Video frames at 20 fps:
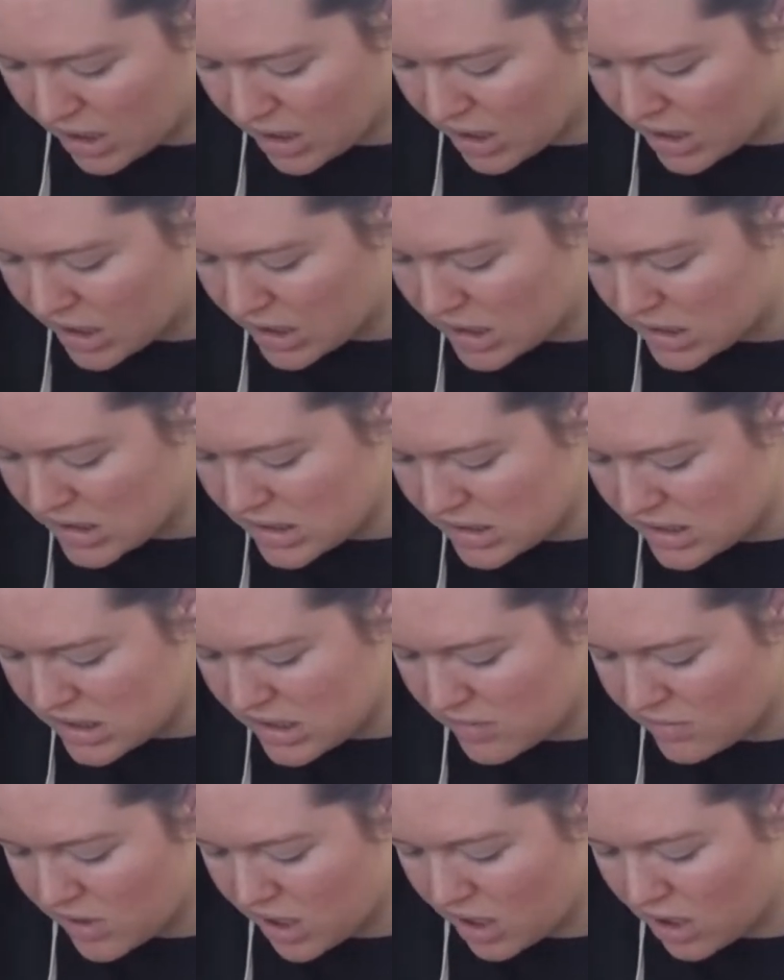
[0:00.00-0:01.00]
Like, it doesn't
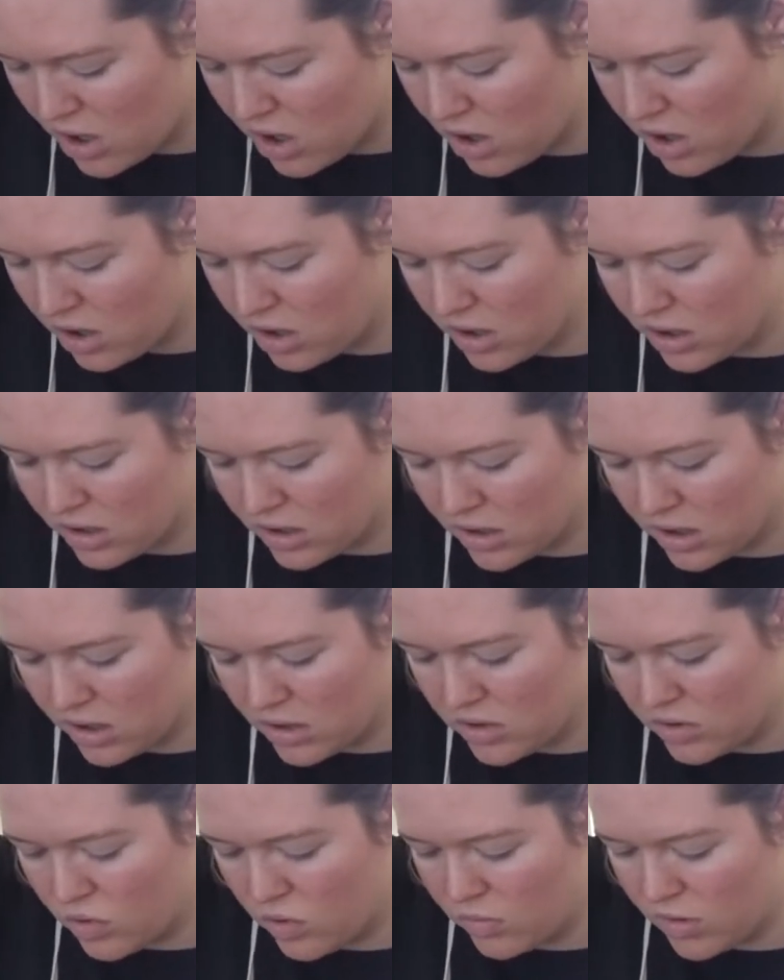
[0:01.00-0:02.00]
seem like hard,
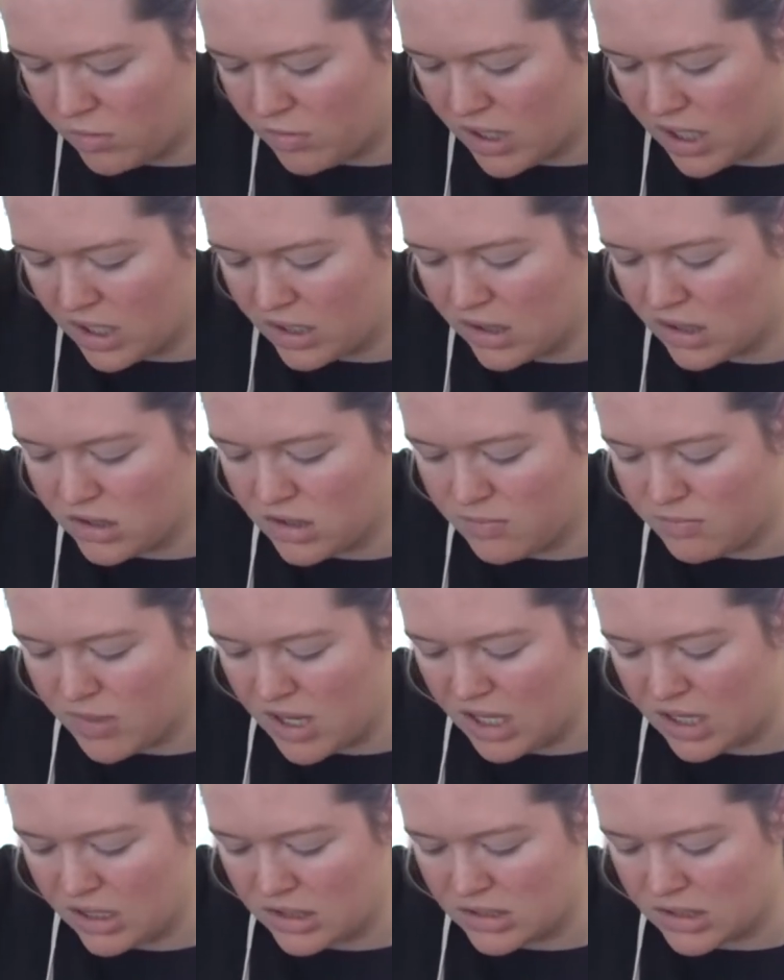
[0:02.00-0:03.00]
like normal baking. Not that
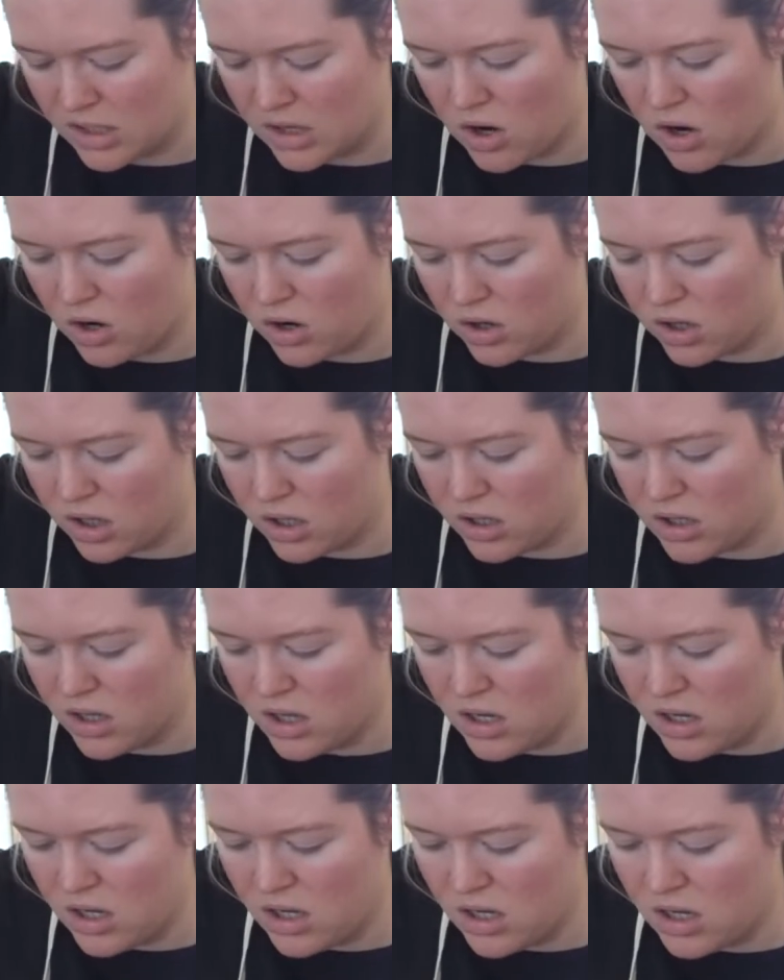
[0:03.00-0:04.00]
baking's like hard.
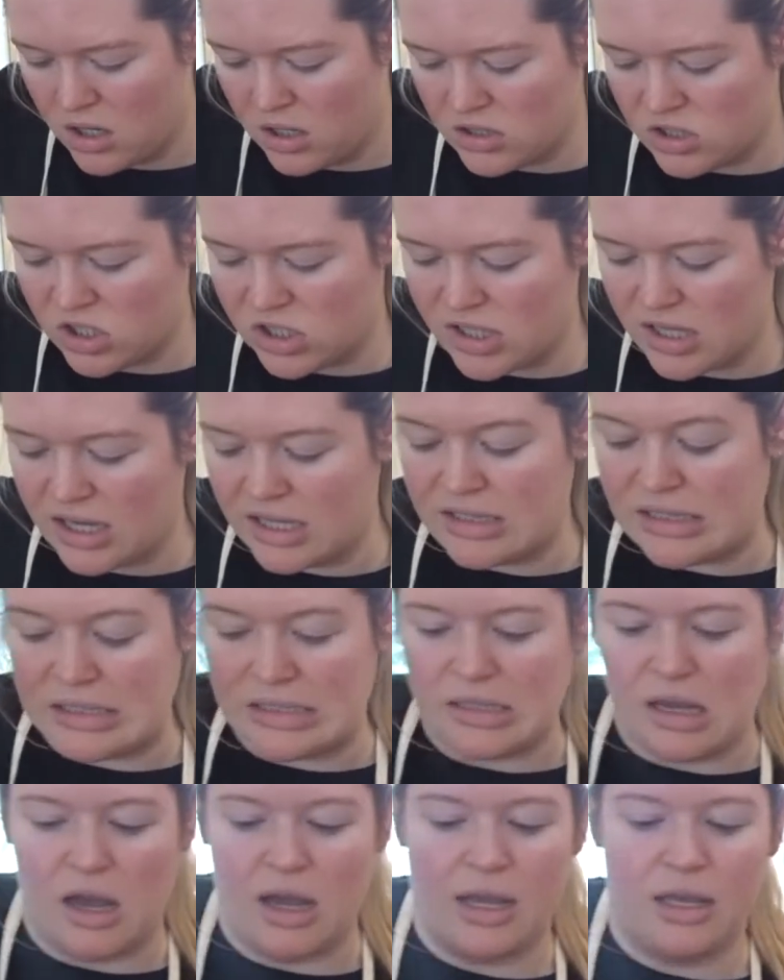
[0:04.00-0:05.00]
It's just like, it's a
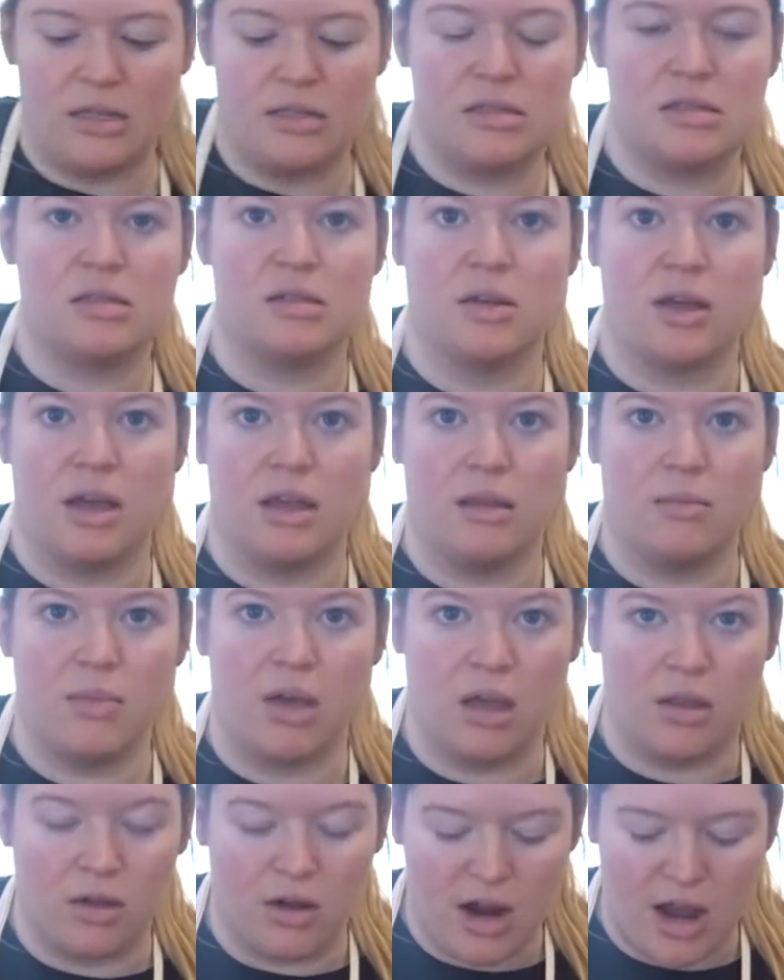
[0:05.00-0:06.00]
science. Okay, then
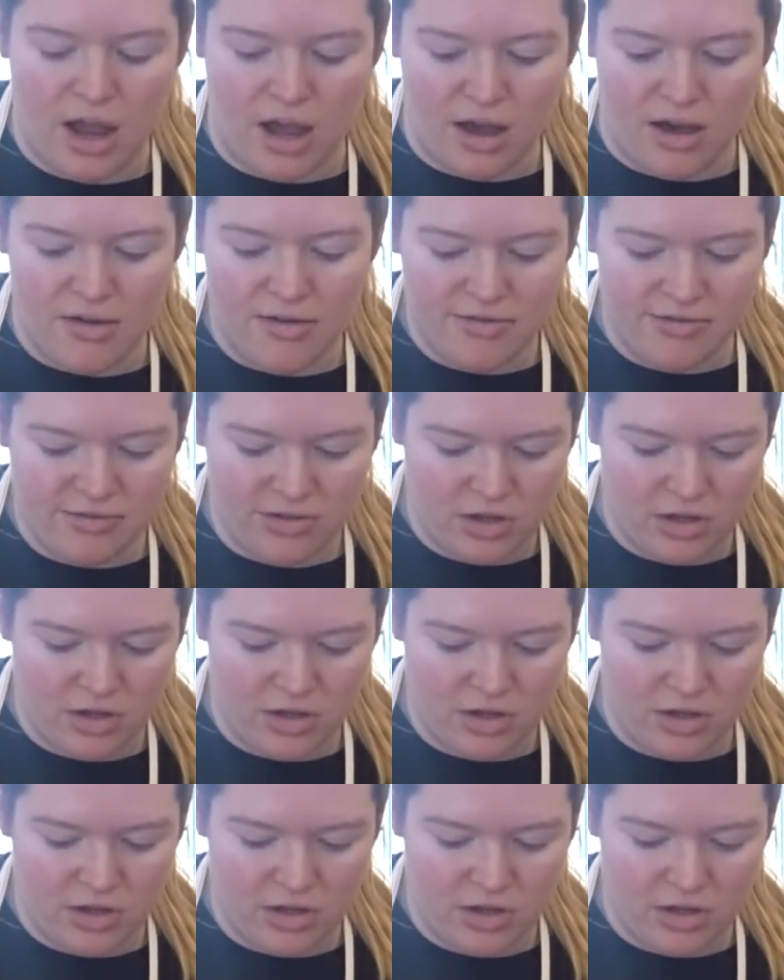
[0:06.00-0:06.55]
my other half.